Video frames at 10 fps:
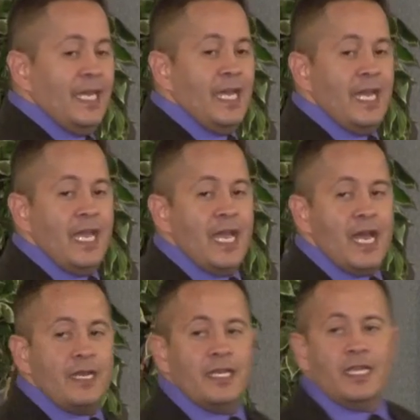Yeah.
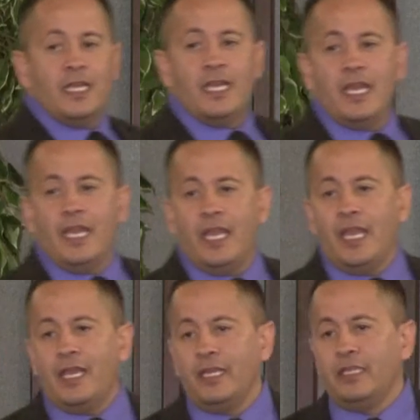And,
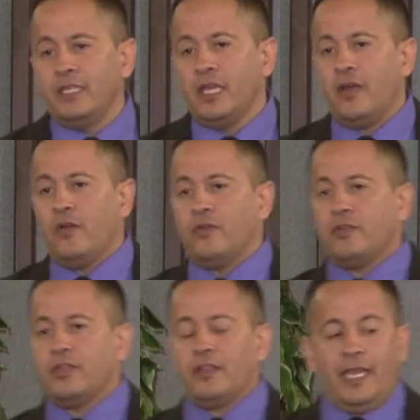and, and, you know,
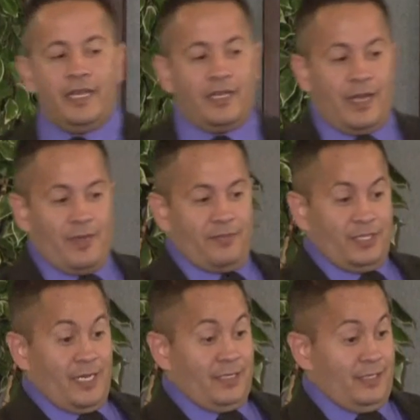Elena got
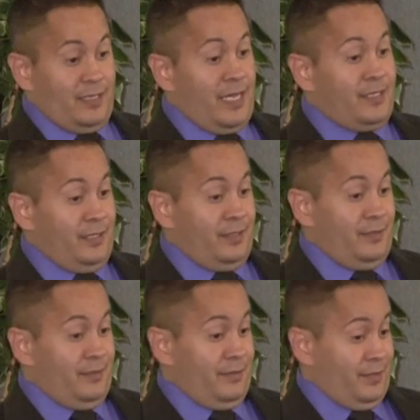baptized in
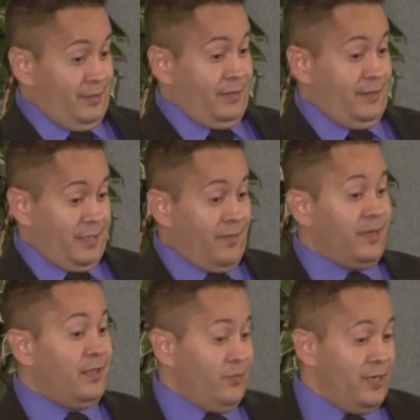
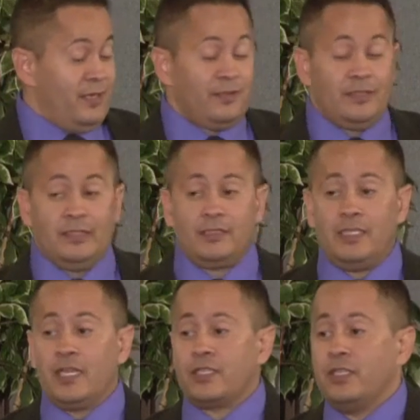1973,
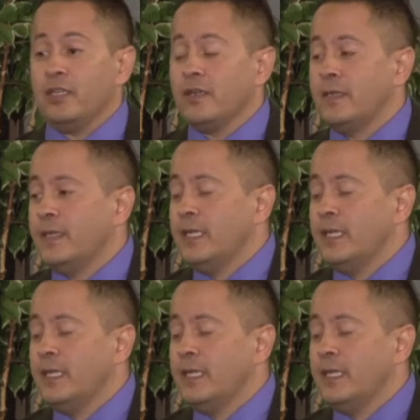this next year.